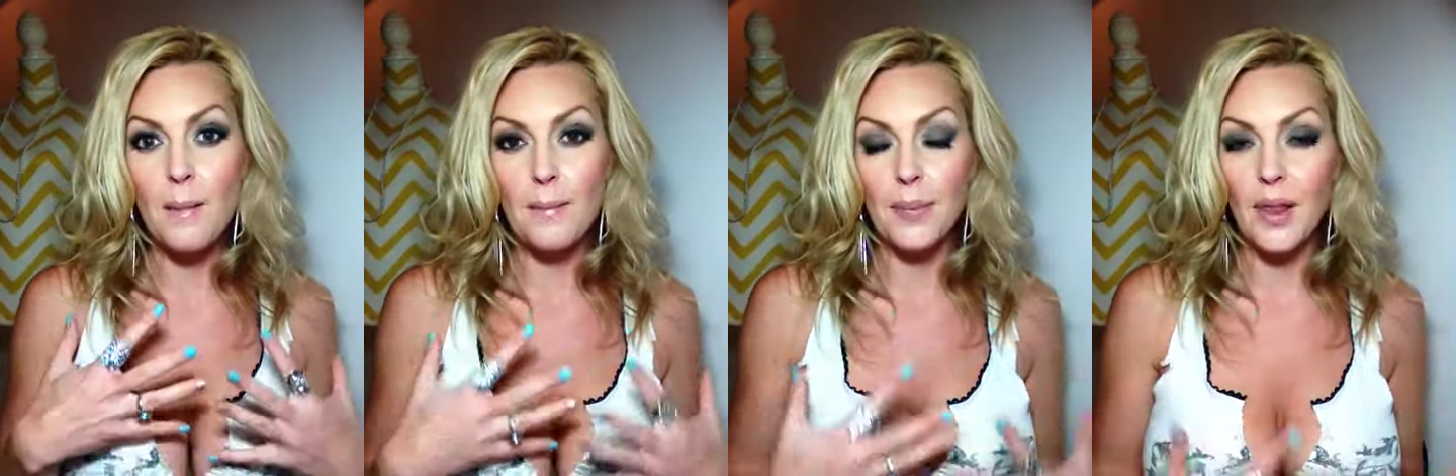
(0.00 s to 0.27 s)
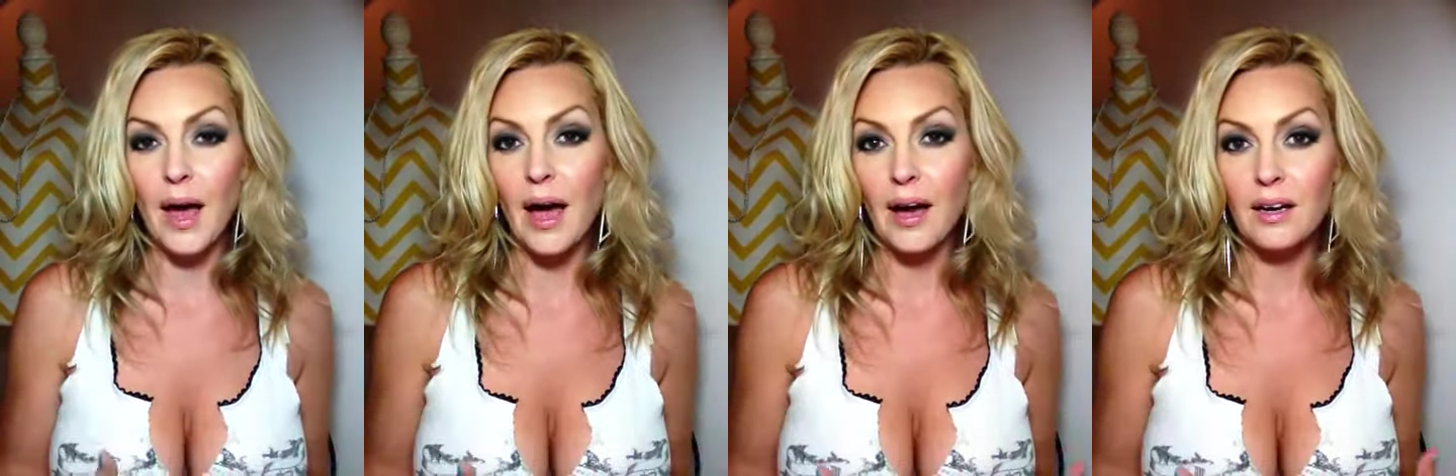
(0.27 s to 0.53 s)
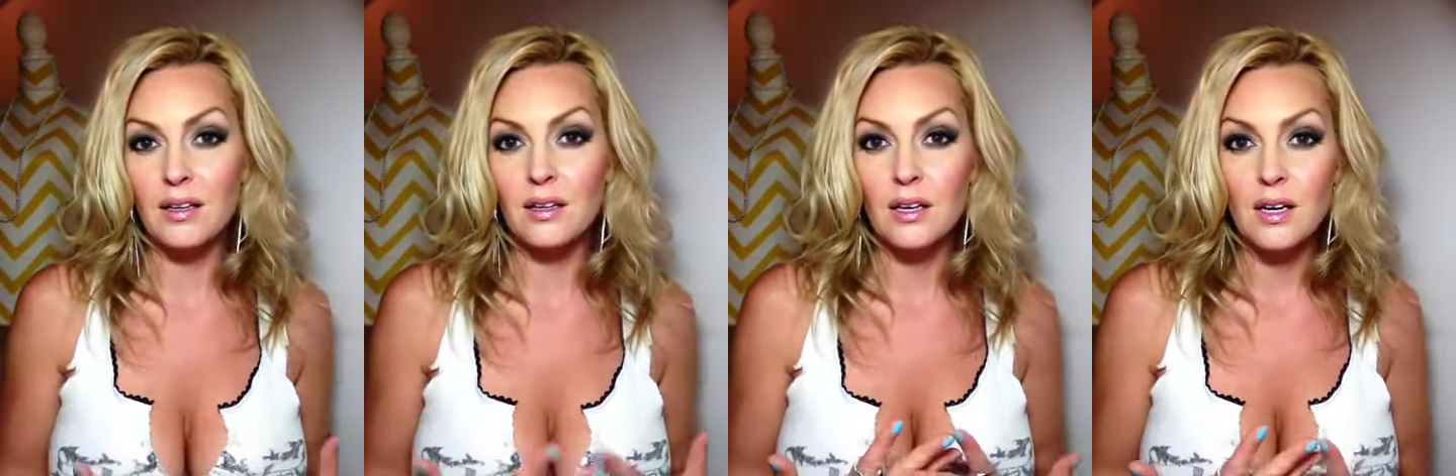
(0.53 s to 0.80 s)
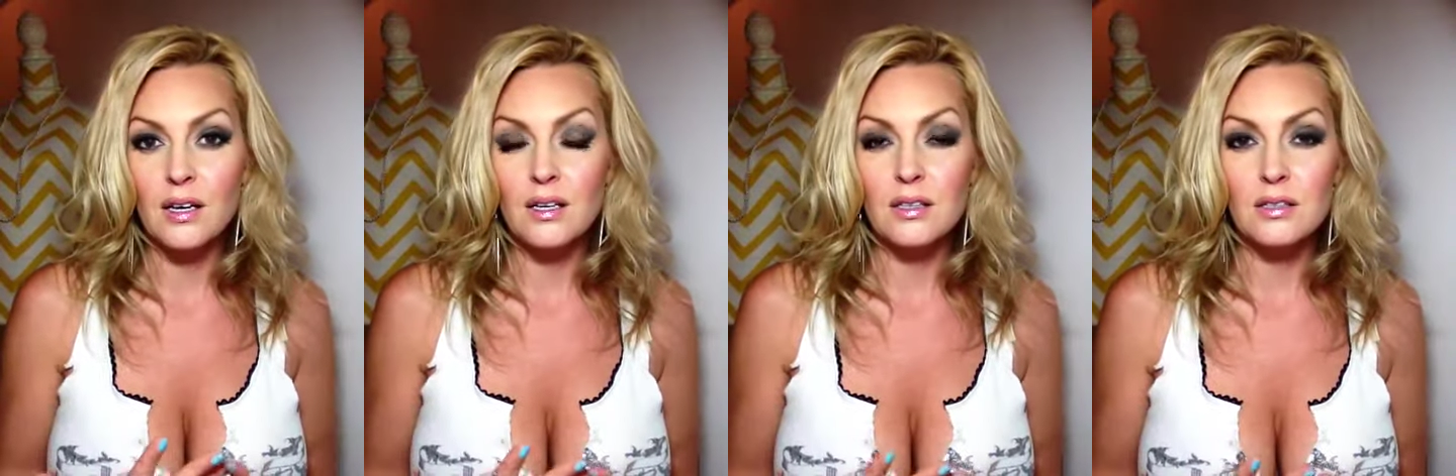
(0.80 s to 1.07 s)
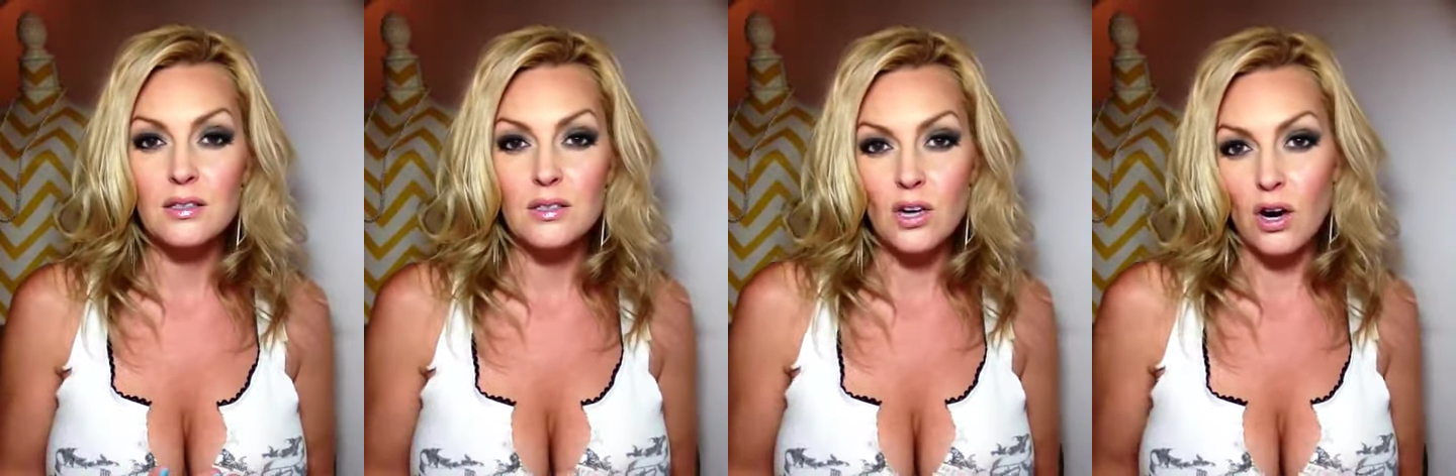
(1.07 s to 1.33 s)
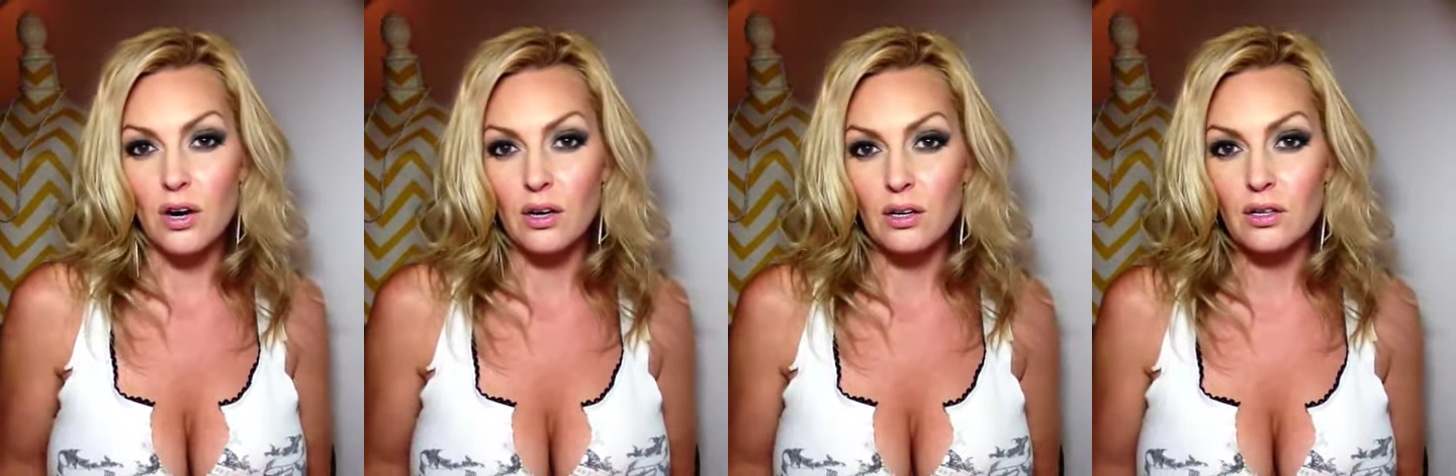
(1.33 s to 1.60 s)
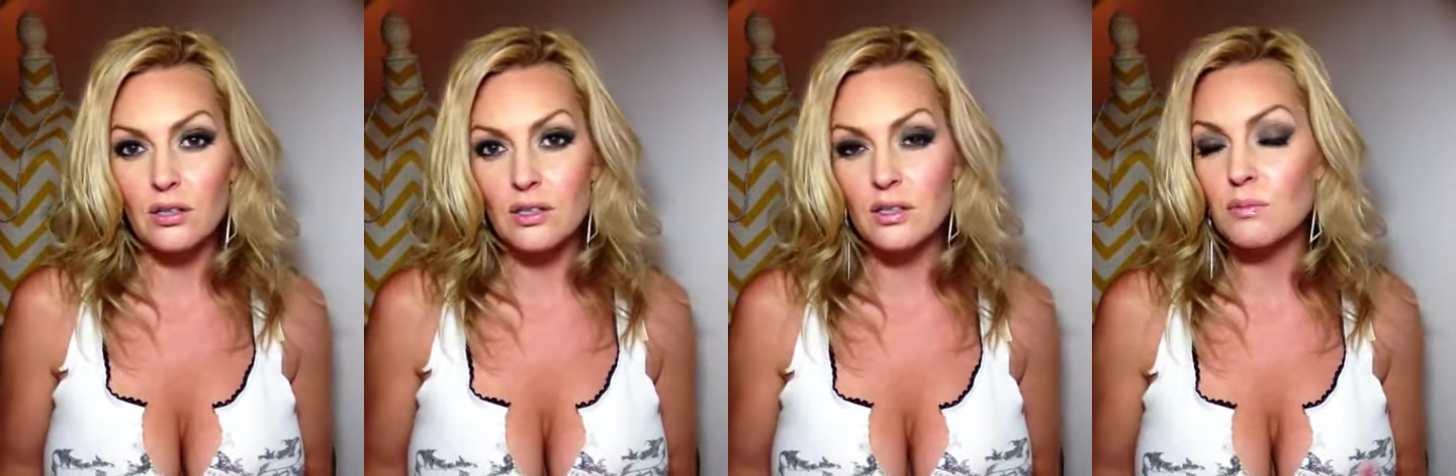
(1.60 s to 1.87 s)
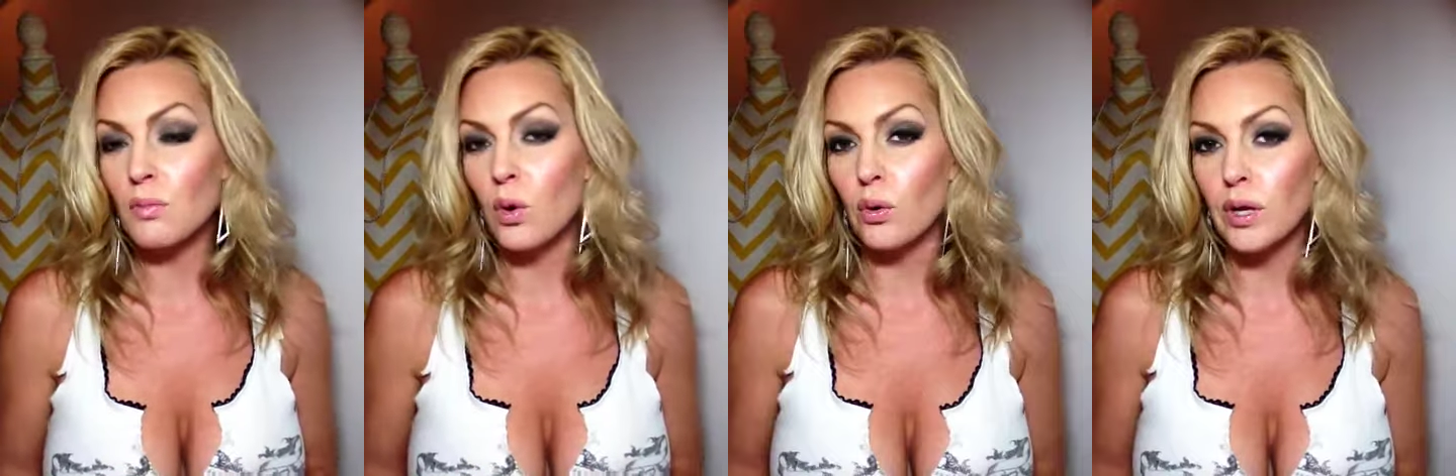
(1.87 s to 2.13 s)
black, dark,
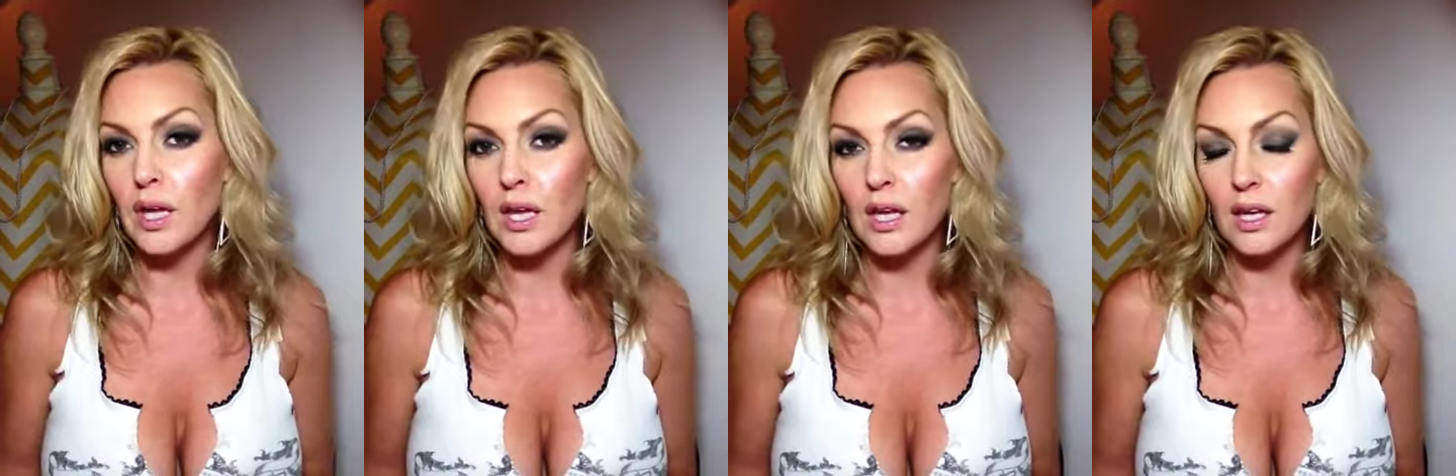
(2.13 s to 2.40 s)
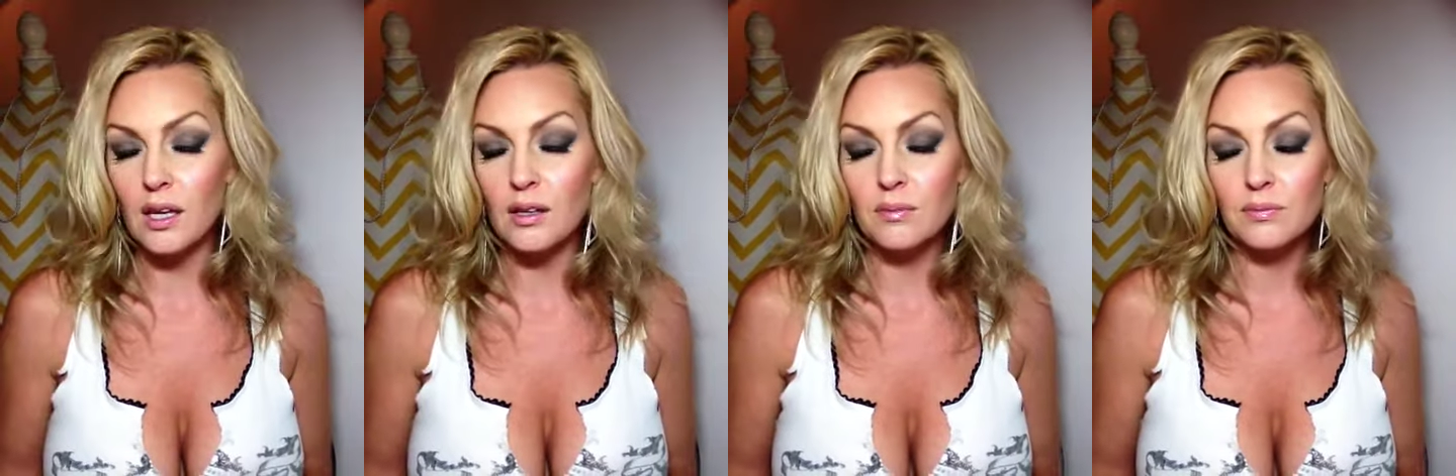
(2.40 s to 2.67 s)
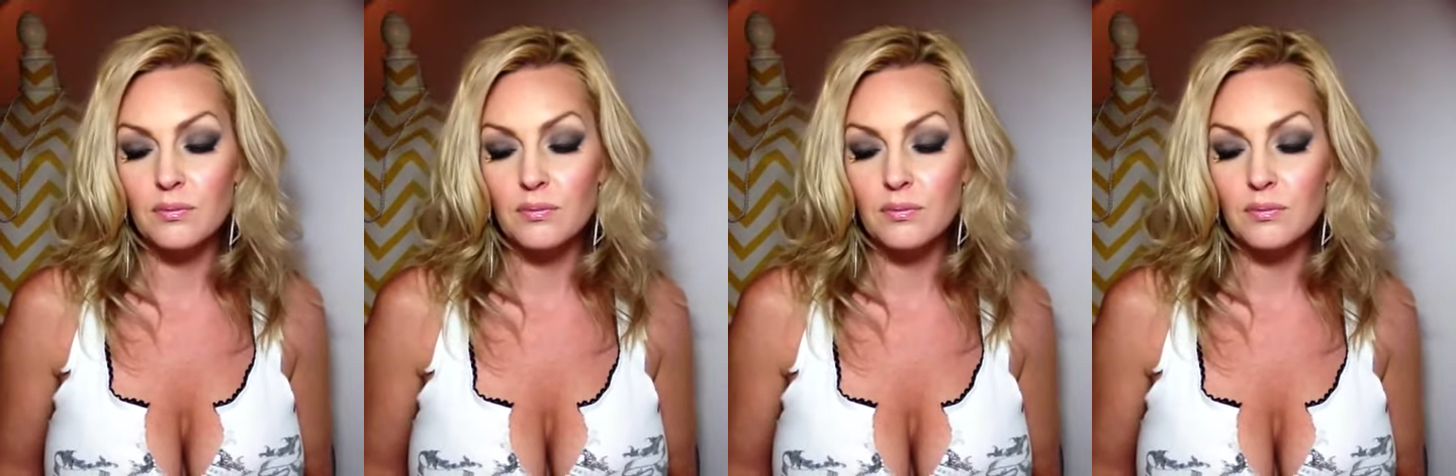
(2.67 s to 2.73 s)
smoky,